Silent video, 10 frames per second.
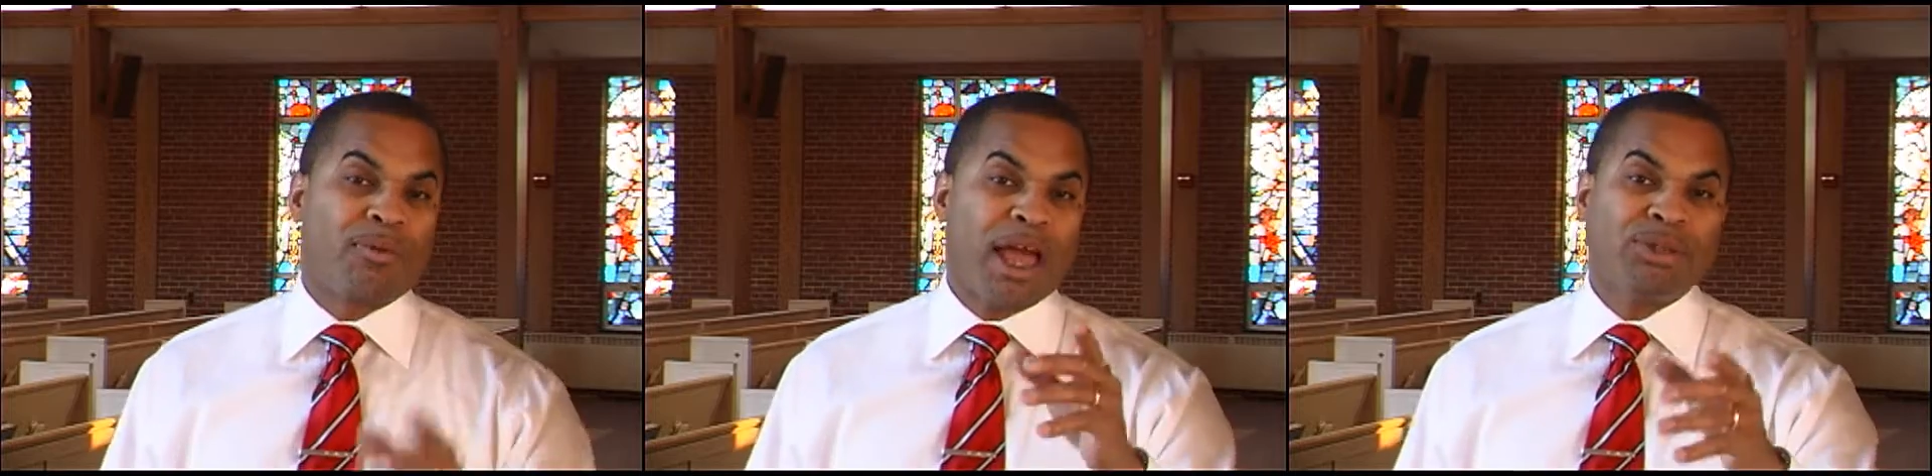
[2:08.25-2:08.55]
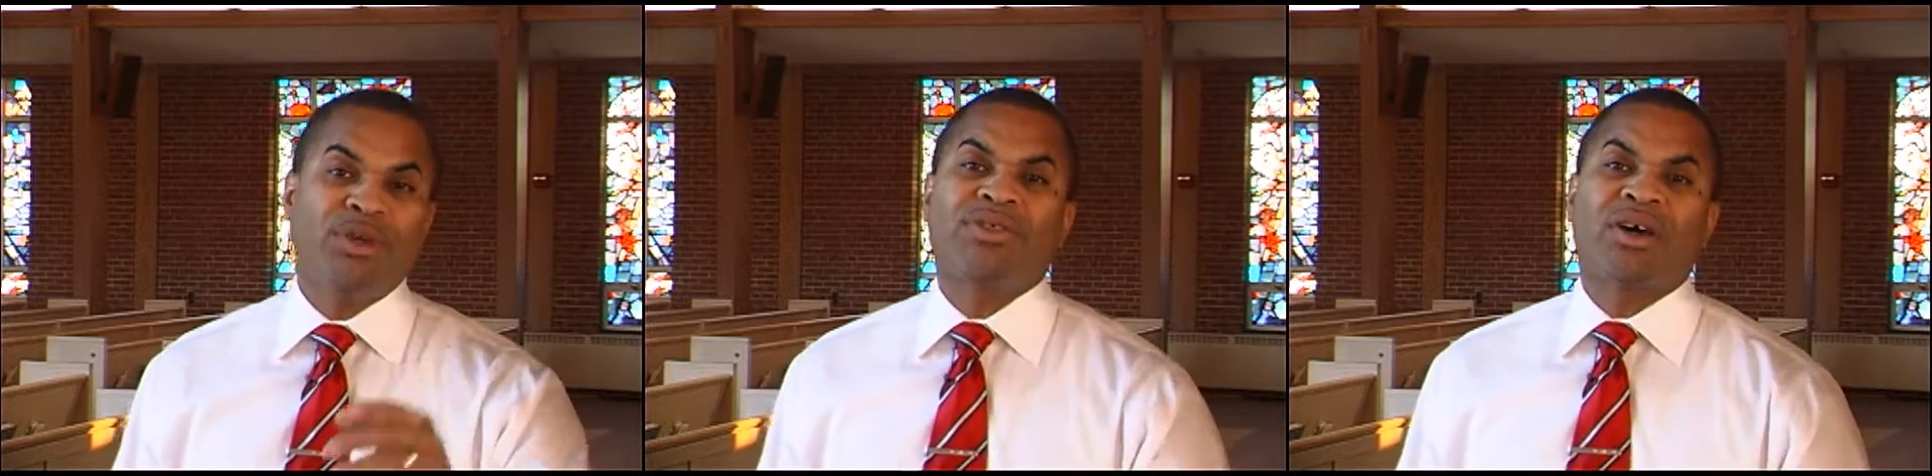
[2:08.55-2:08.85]

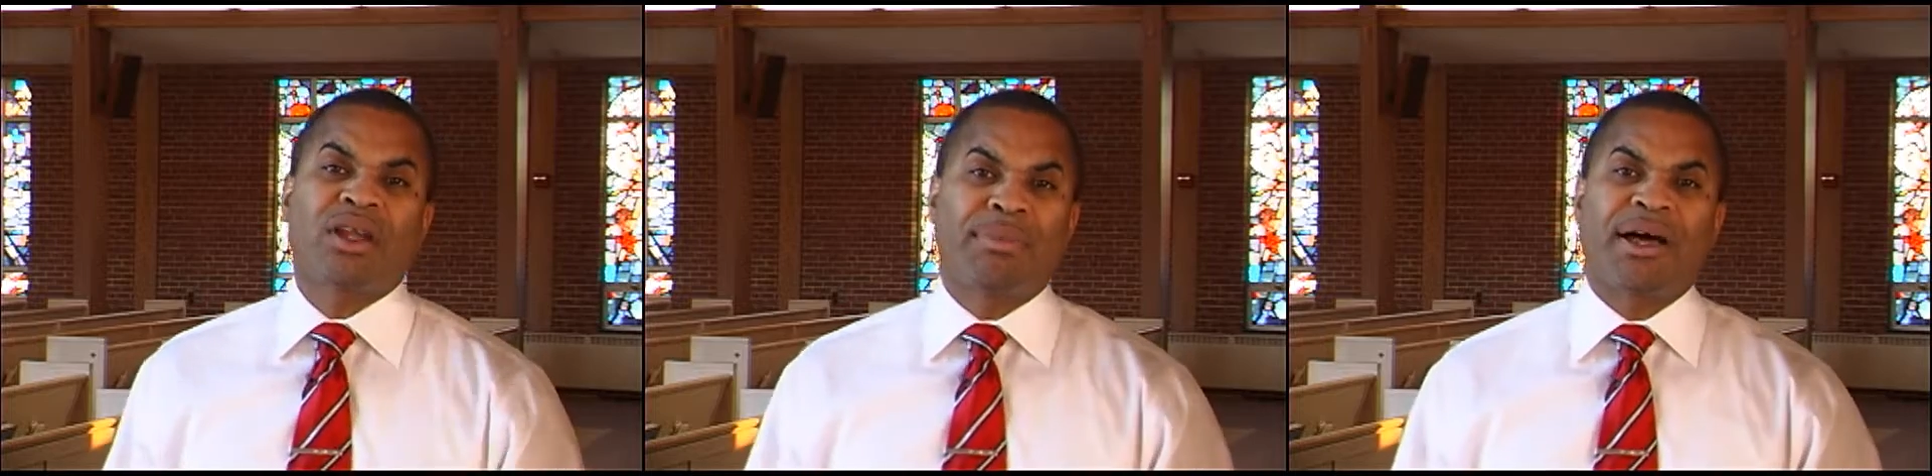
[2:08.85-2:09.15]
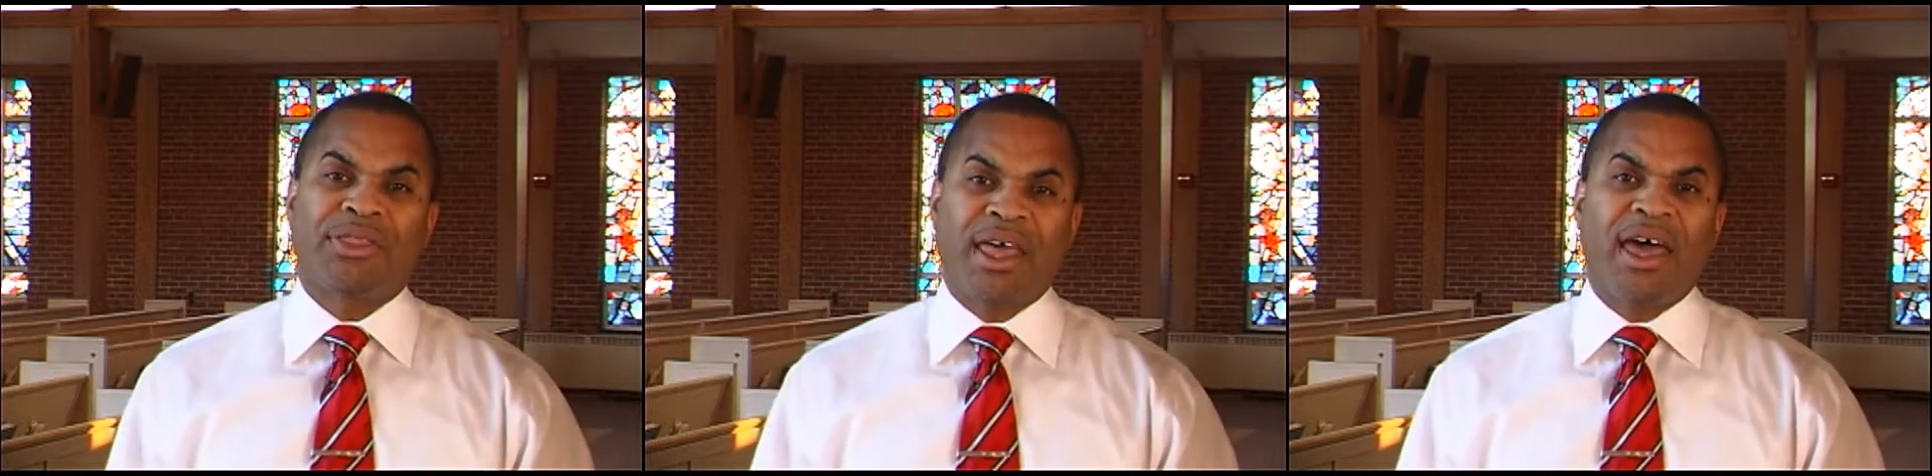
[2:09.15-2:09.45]
Perhaps you've thought
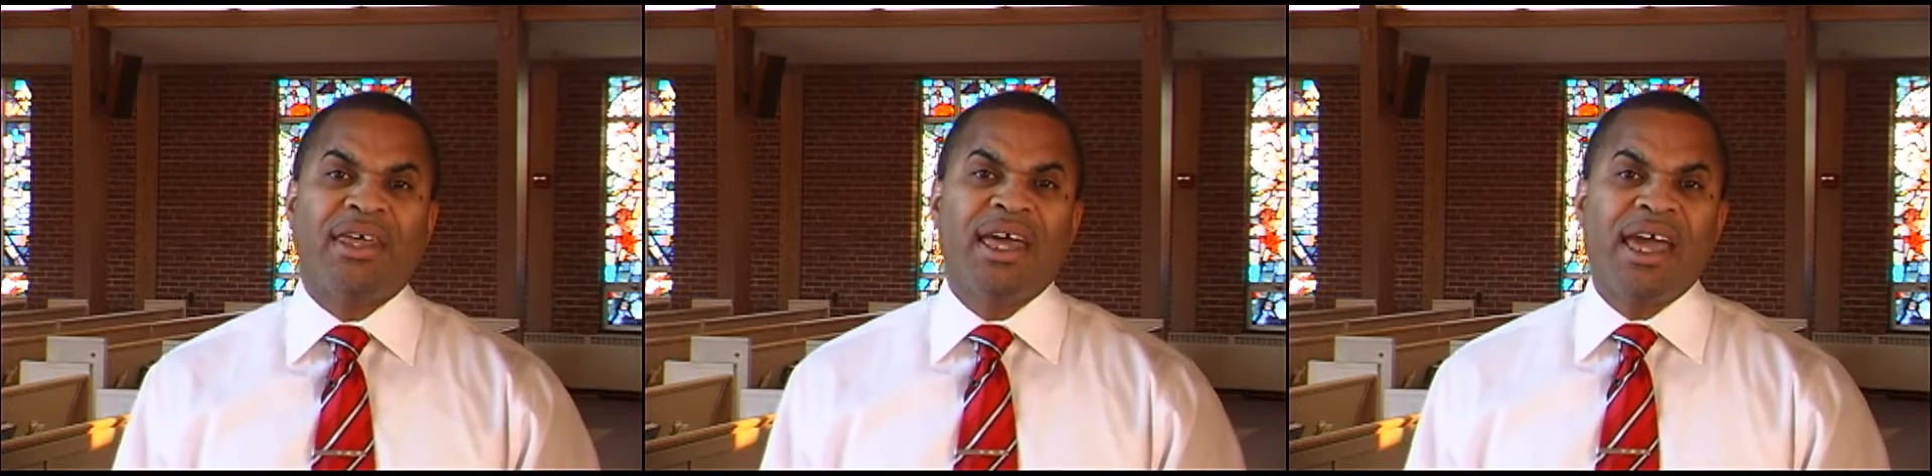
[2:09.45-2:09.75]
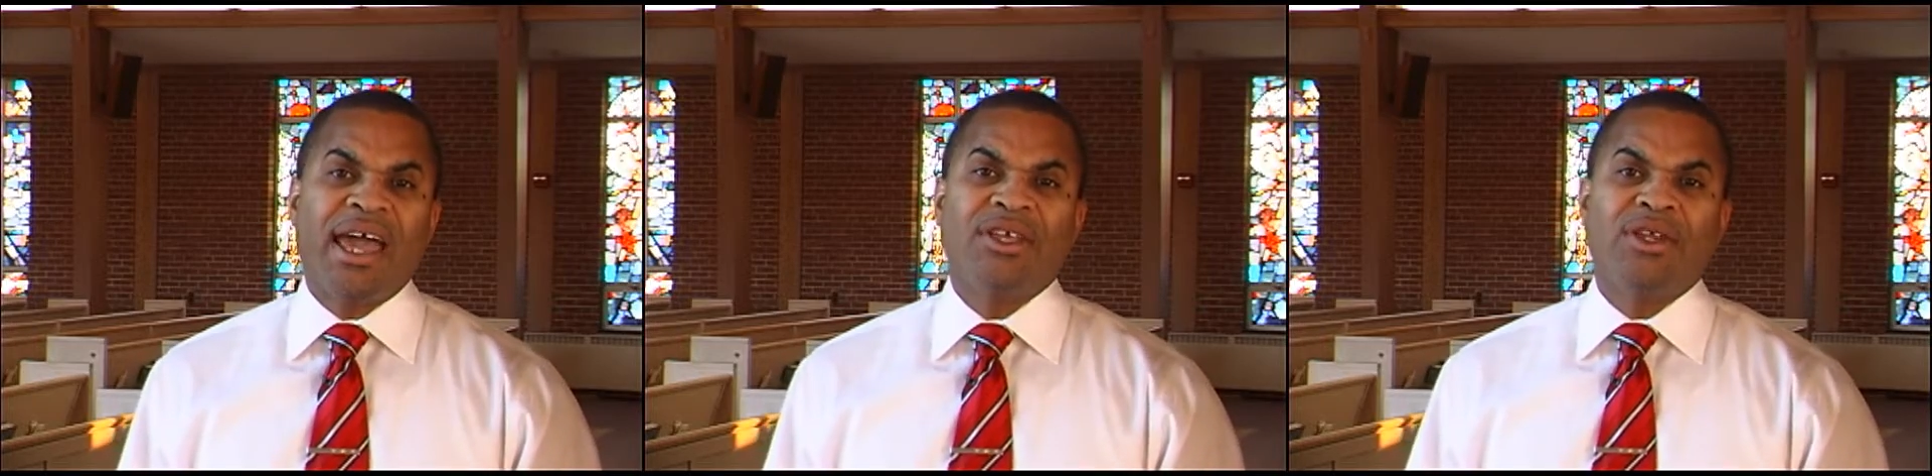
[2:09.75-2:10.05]
about that
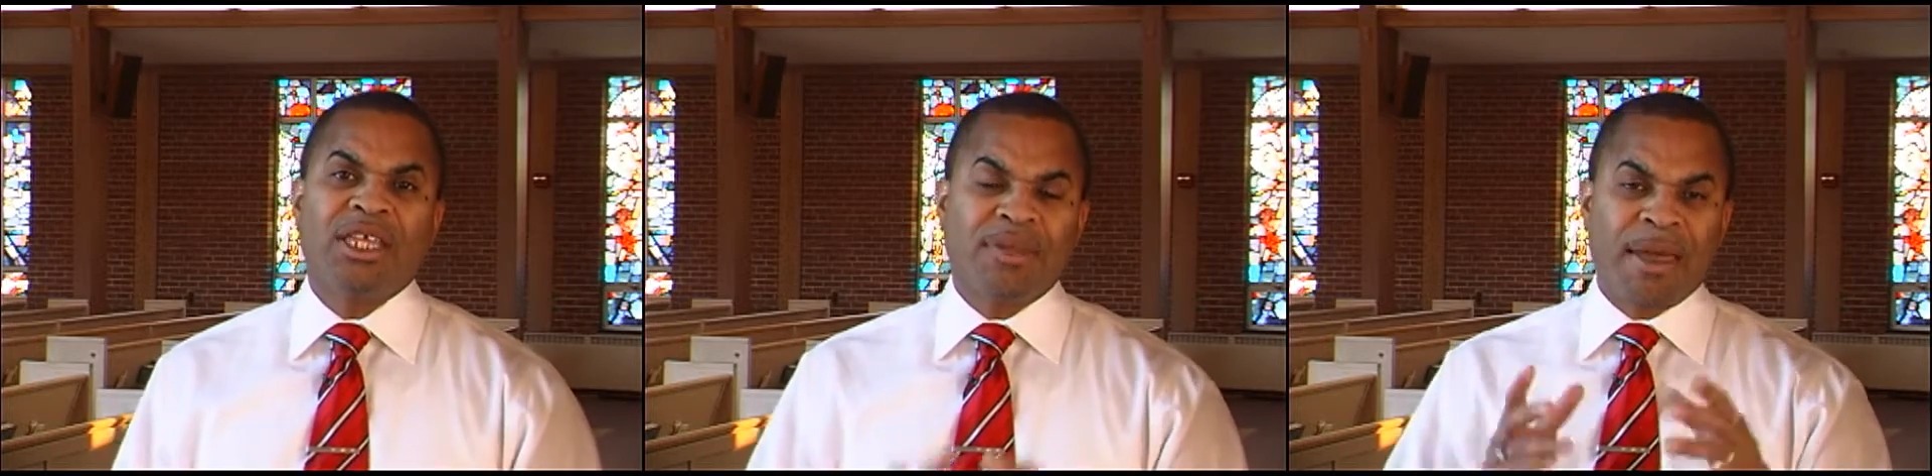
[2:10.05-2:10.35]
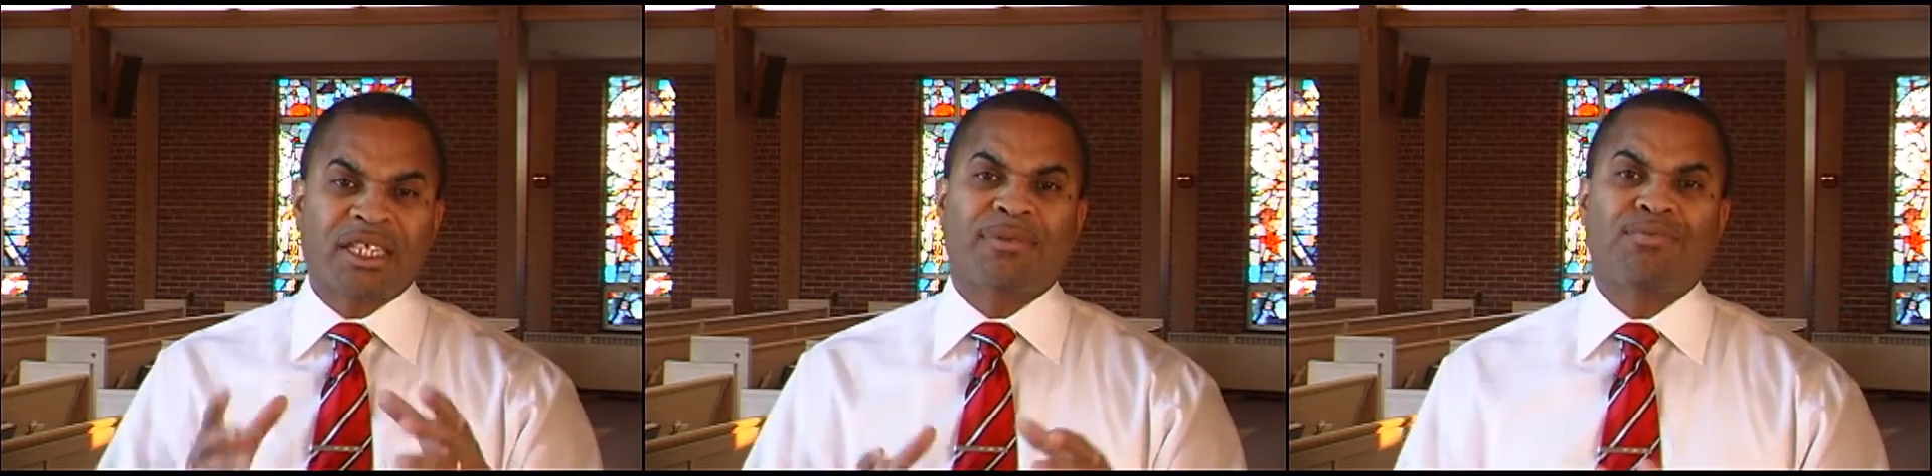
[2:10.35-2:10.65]
and you need to
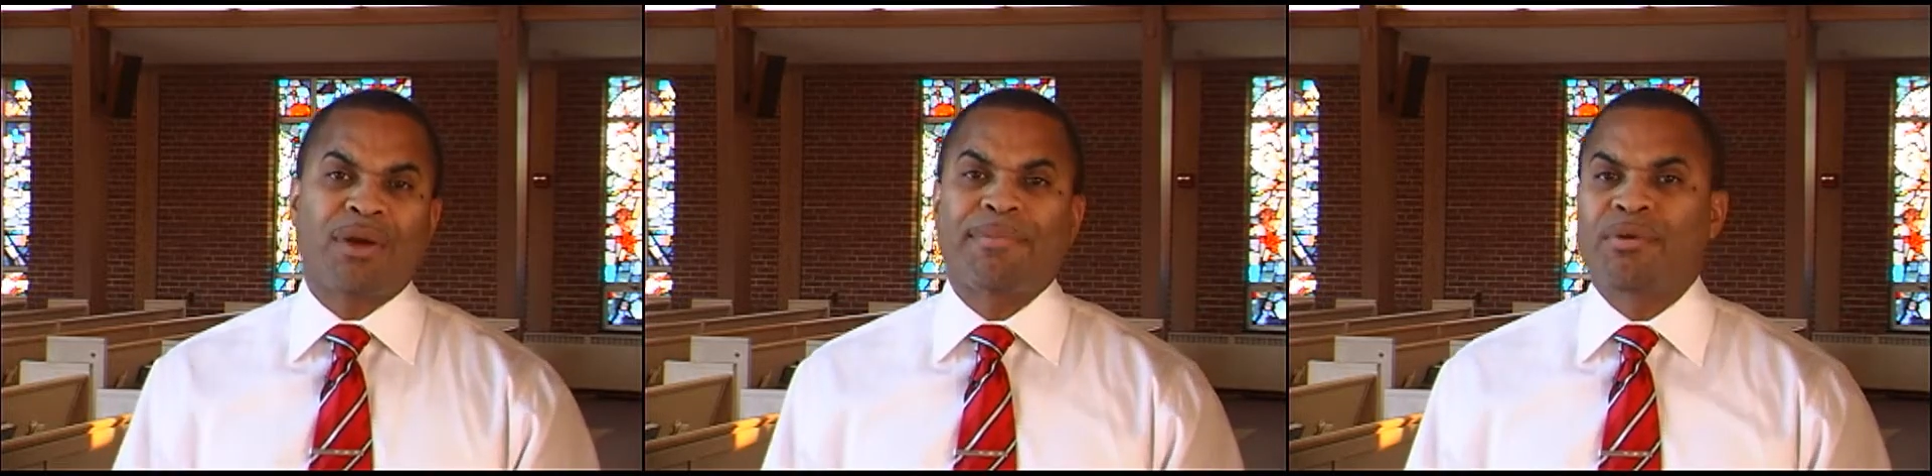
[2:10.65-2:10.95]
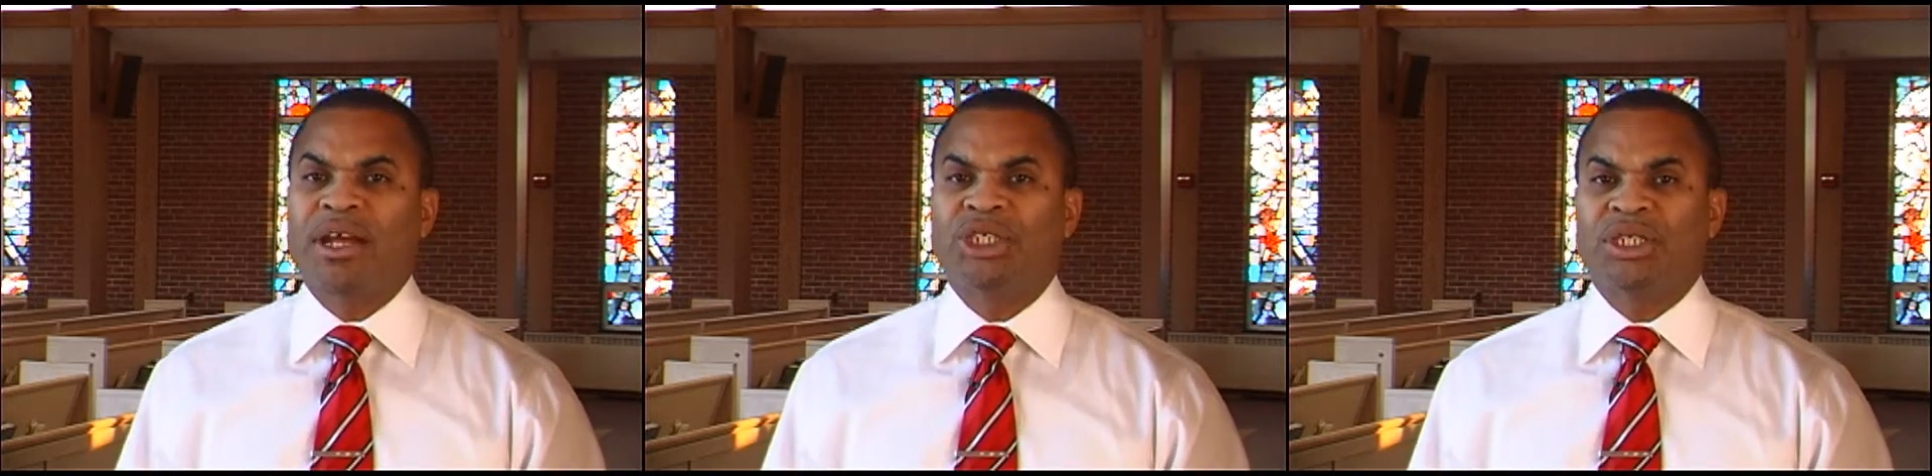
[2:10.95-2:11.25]
make some
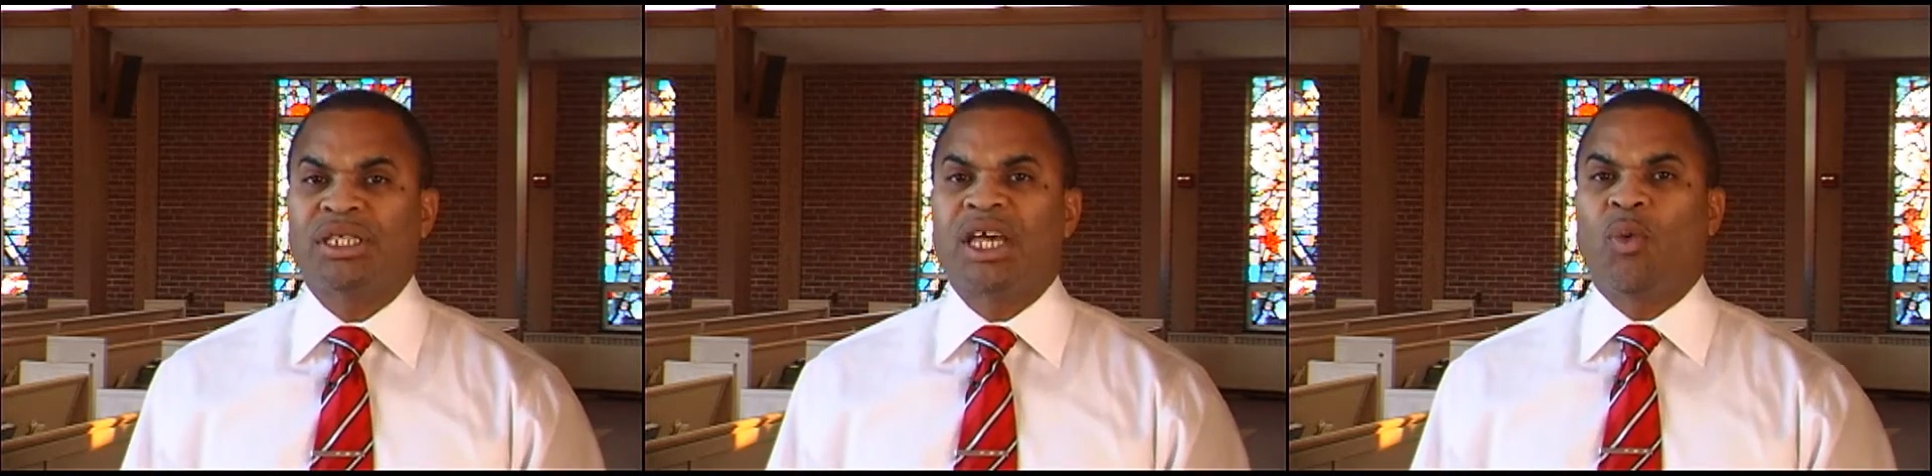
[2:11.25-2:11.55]
preparations.